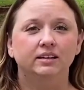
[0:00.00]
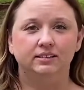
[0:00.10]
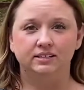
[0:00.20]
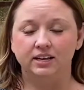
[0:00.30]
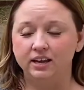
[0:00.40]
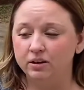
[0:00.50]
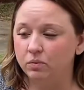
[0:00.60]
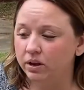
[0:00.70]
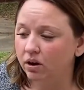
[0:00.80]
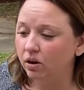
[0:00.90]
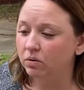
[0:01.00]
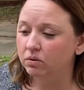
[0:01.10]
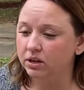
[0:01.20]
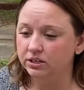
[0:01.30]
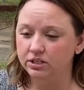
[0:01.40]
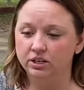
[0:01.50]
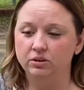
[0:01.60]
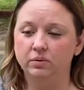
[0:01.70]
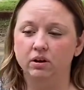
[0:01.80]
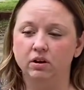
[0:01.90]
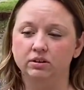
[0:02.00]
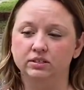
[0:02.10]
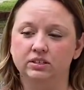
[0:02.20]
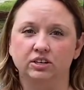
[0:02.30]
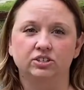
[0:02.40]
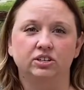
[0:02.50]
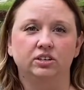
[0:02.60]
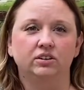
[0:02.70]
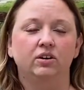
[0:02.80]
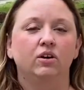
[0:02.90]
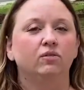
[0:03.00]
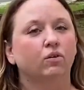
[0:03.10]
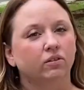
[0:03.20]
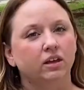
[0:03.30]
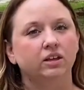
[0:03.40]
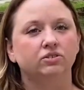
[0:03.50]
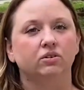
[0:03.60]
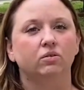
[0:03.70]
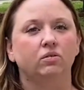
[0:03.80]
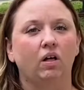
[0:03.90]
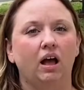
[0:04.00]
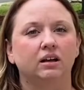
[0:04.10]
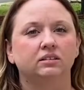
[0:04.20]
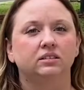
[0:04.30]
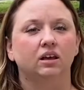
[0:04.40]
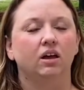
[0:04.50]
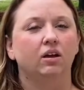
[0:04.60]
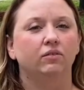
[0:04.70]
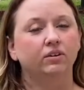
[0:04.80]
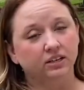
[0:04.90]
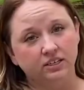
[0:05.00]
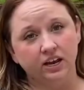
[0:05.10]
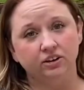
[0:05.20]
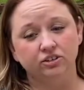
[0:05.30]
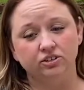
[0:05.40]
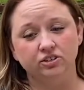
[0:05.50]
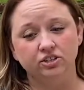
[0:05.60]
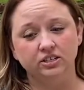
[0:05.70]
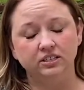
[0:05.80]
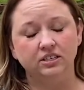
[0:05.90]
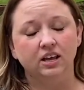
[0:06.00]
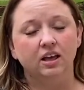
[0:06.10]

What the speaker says: Today we are continuing our discussion for the intro class of container searches,